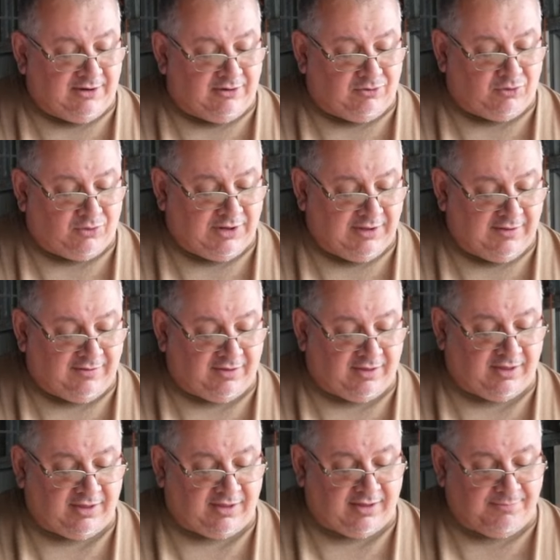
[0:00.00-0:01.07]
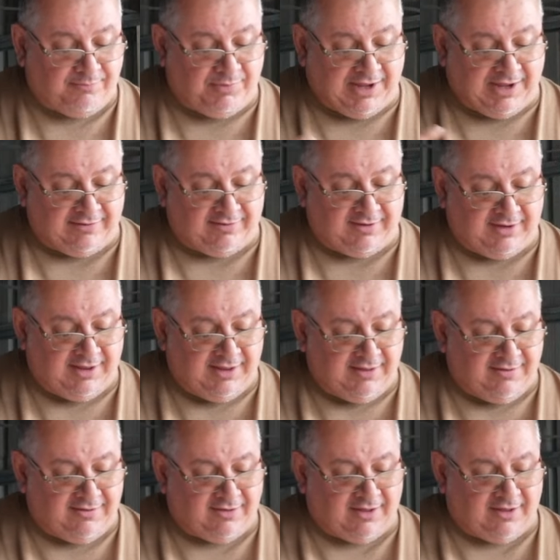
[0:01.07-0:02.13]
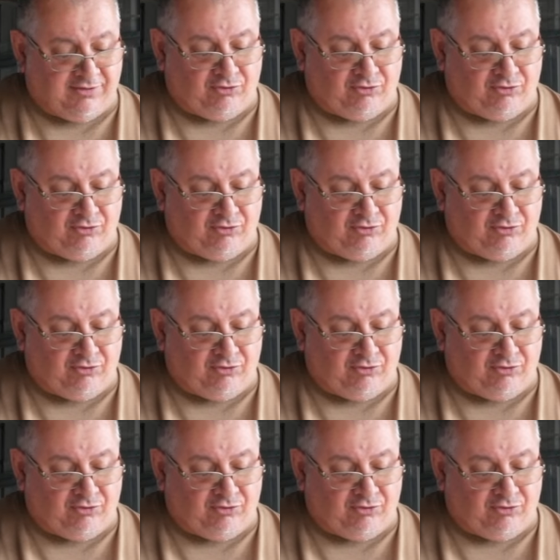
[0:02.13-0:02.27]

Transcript: increase capacities,